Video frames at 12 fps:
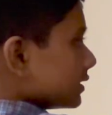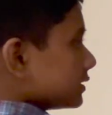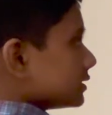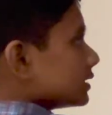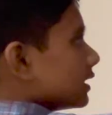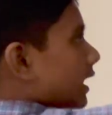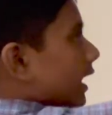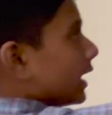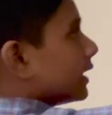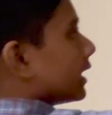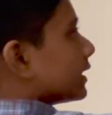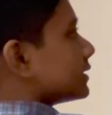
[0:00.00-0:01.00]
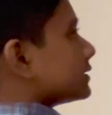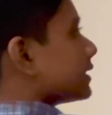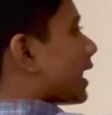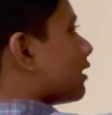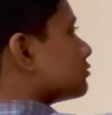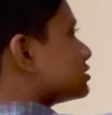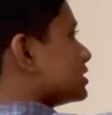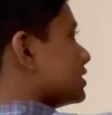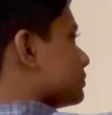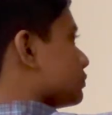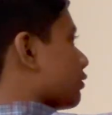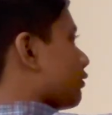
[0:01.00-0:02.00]
is an is
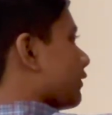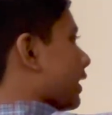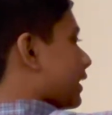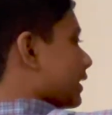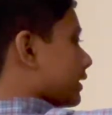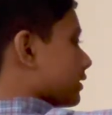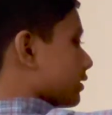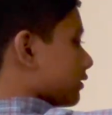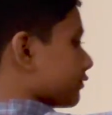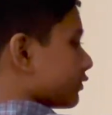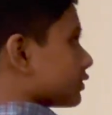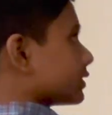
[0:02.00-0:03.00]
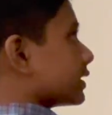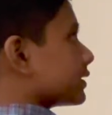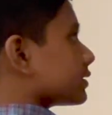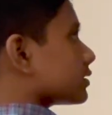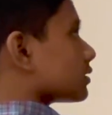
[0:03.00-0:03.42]
Cauchy, prove an is convergent.